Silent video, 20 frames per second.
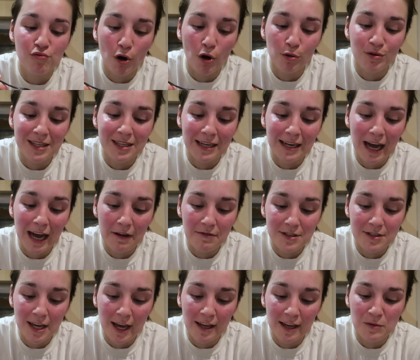protein
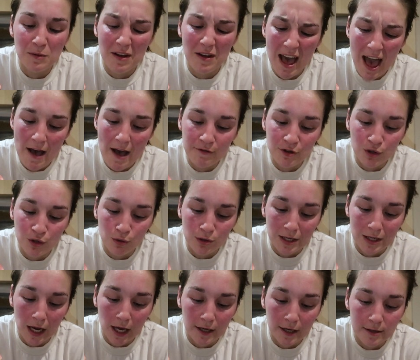aftertaste, but ever so
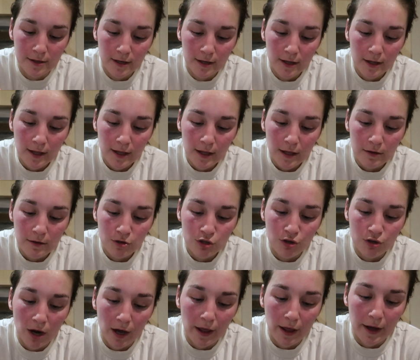slight. Let's
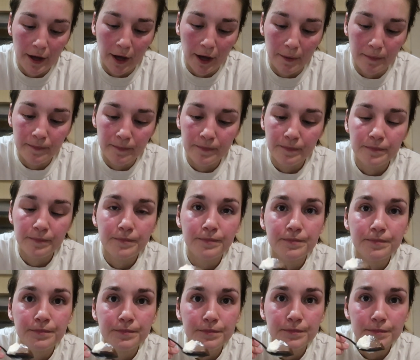try that again.
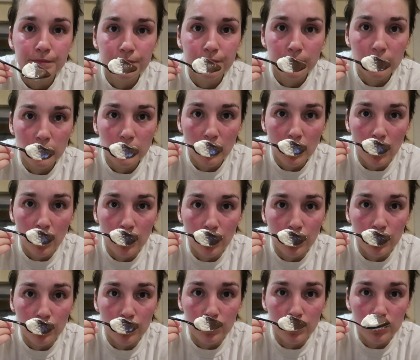a
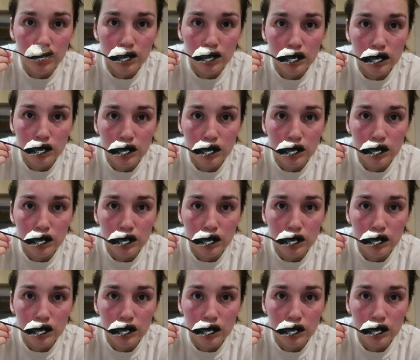good